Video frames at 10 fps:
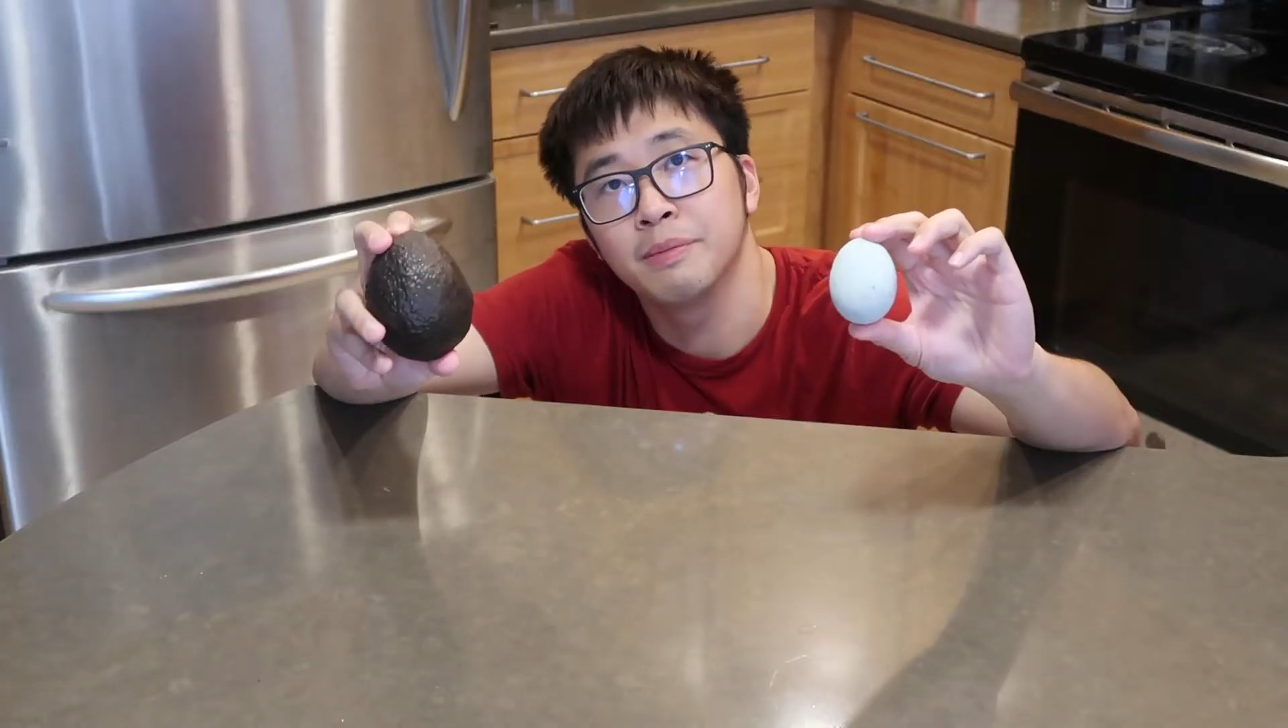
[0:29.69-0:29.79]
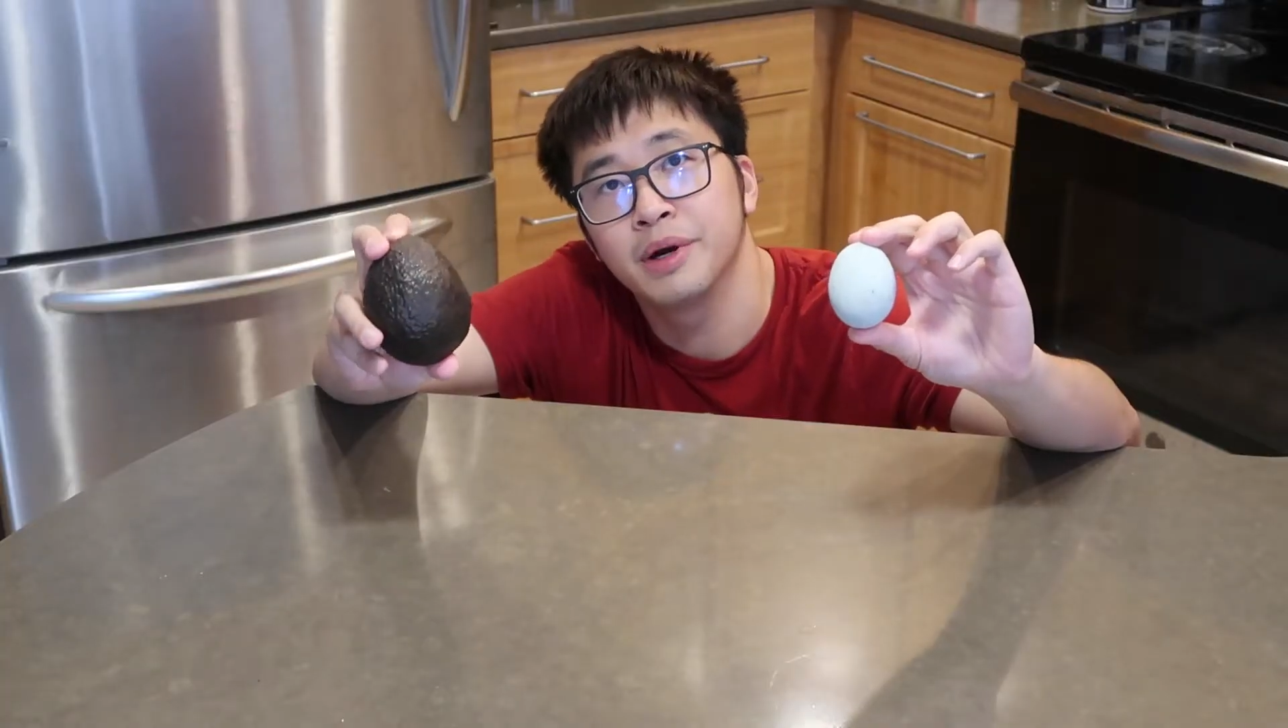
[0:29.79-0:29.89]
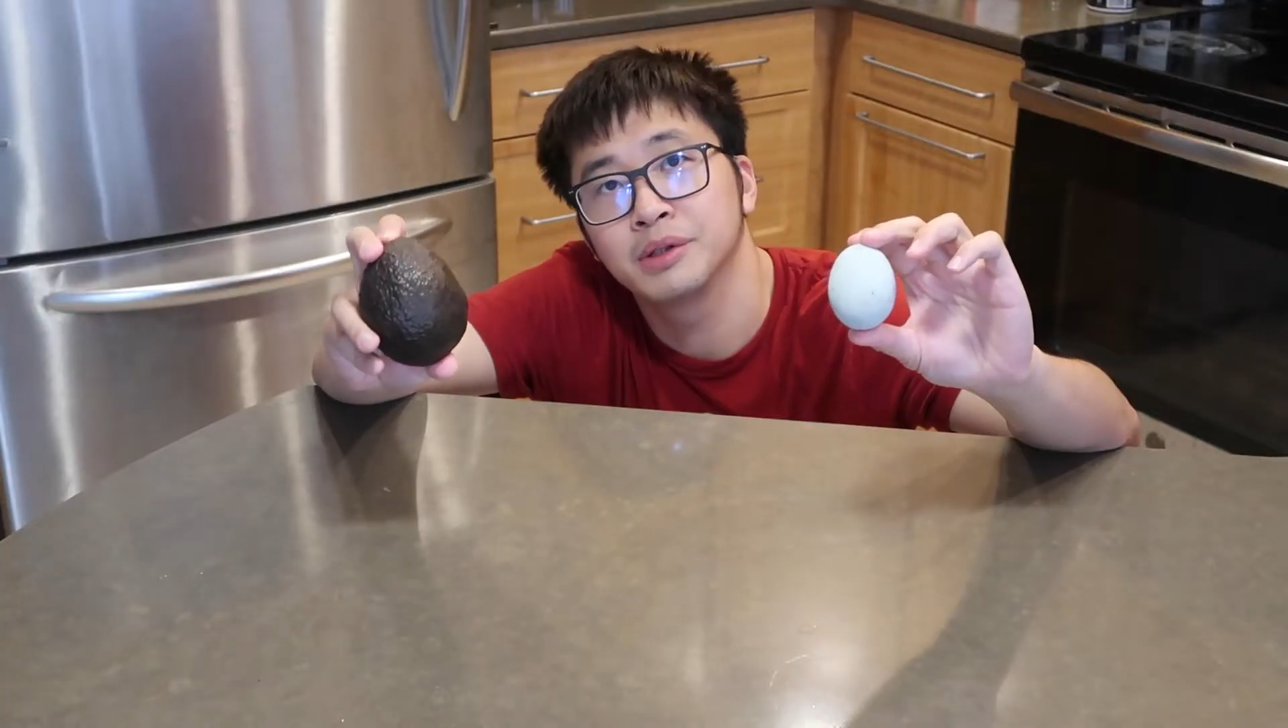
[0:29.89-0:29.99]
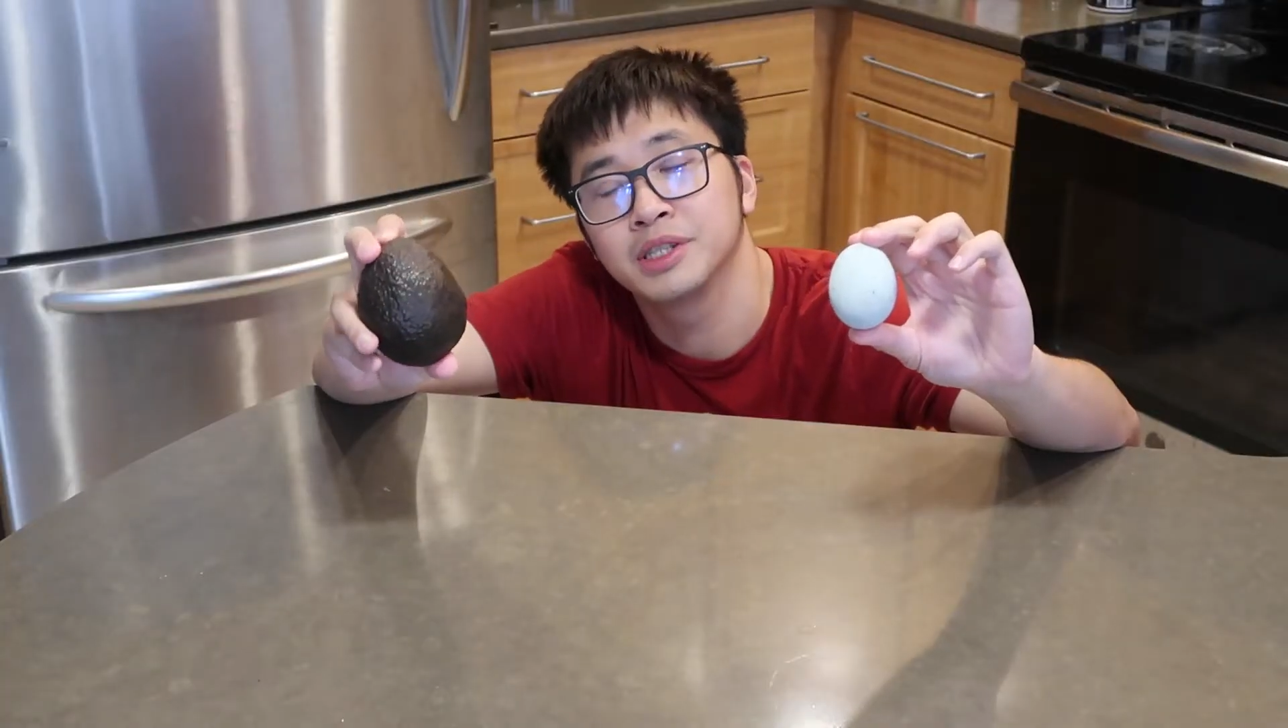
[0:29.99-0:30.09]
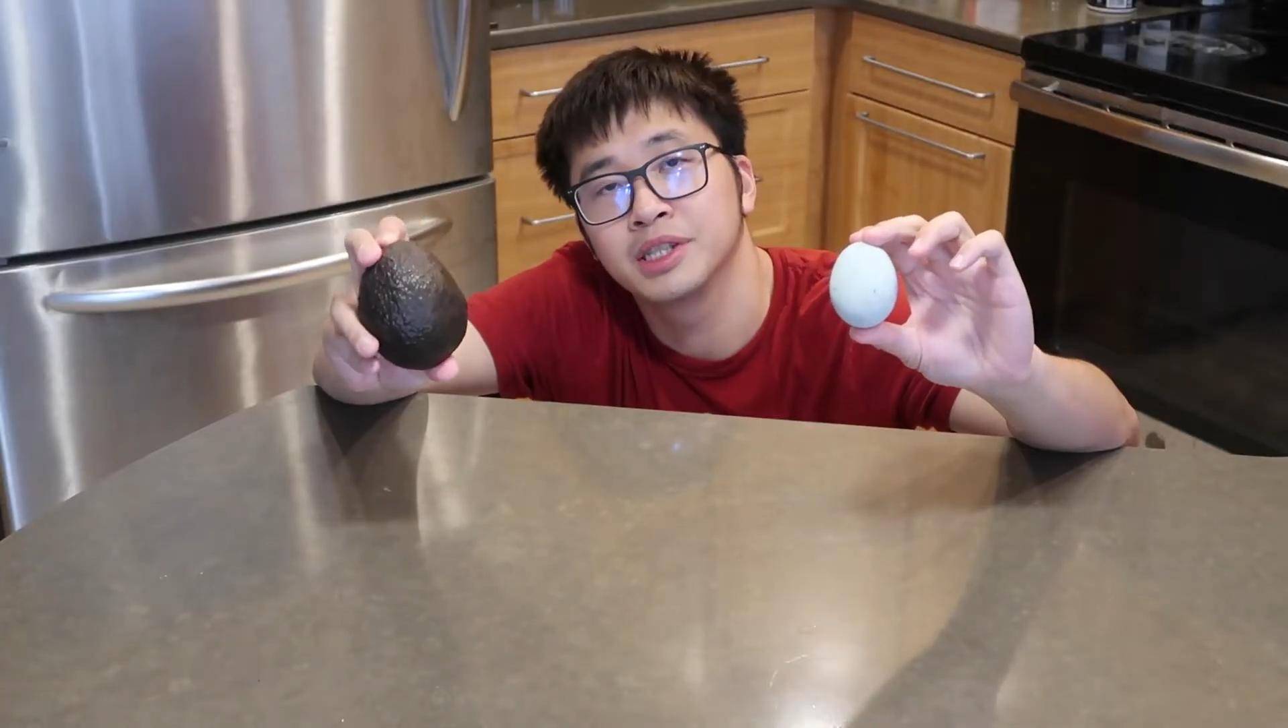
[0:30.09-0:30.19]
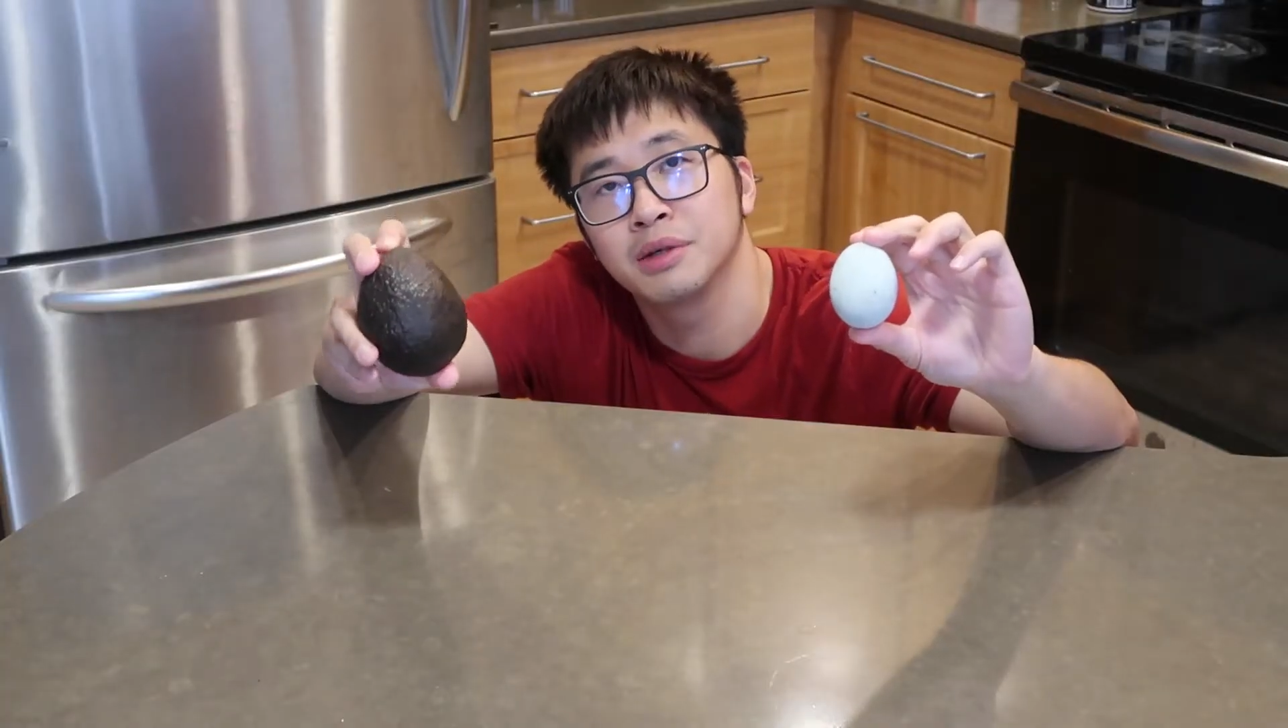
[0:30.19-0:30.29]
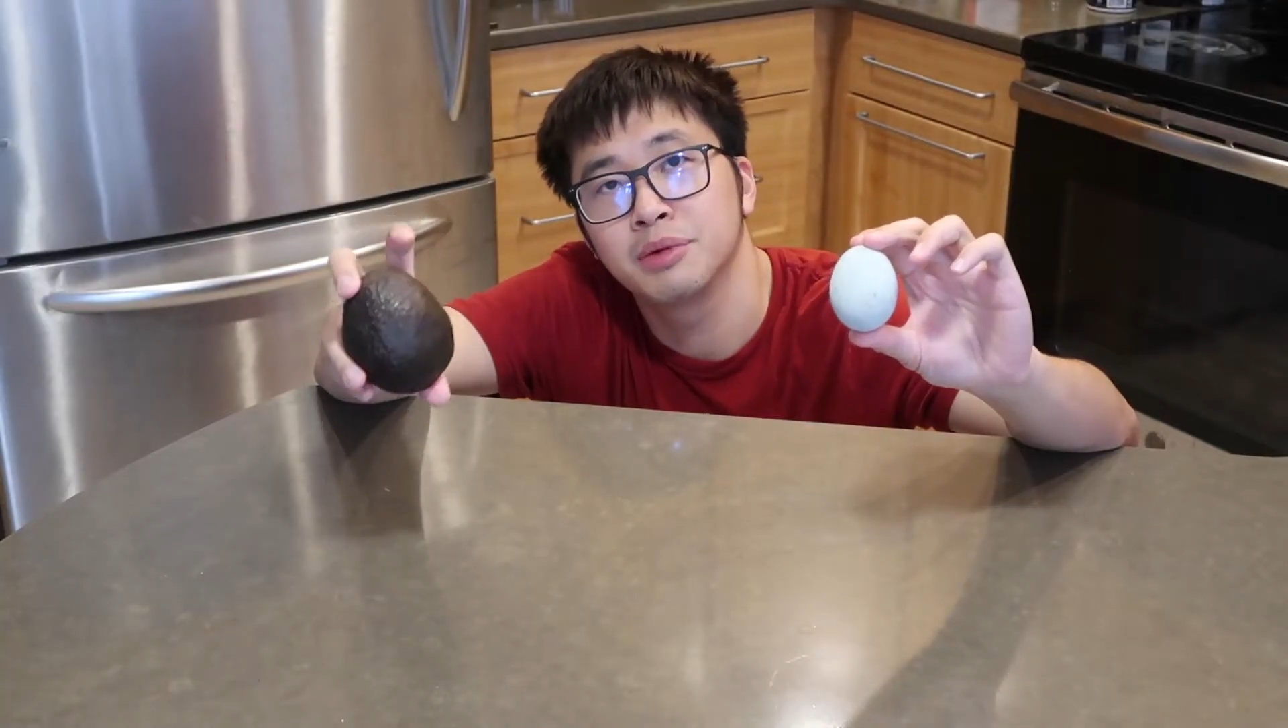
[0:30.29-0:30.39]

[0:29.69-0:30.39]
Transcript: about the same